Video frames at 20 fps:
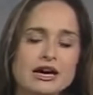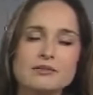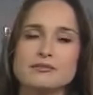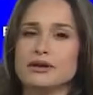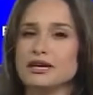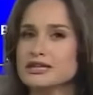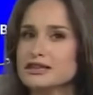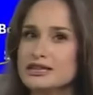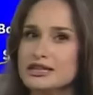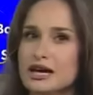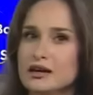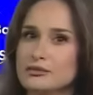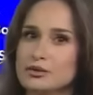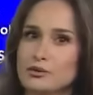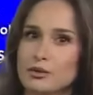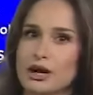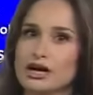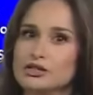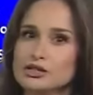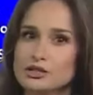main thing I'll be
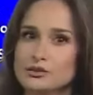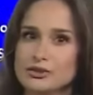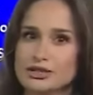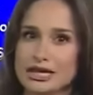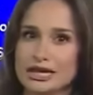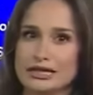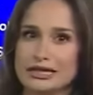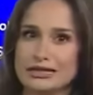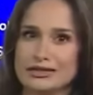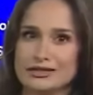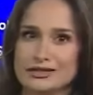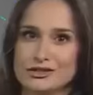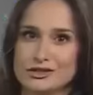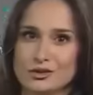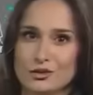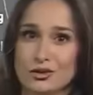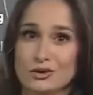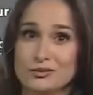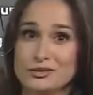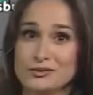watching with any of these
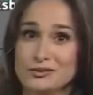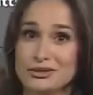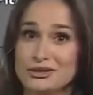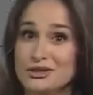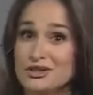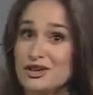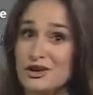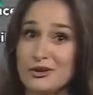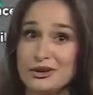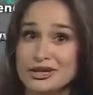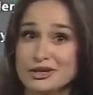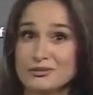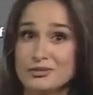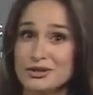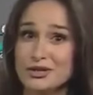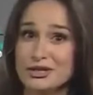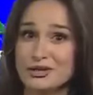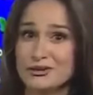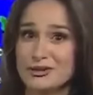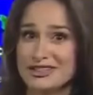storms, but they're going up
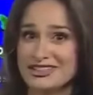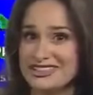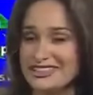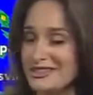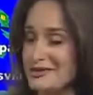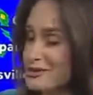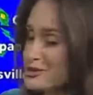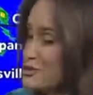pretty quickly.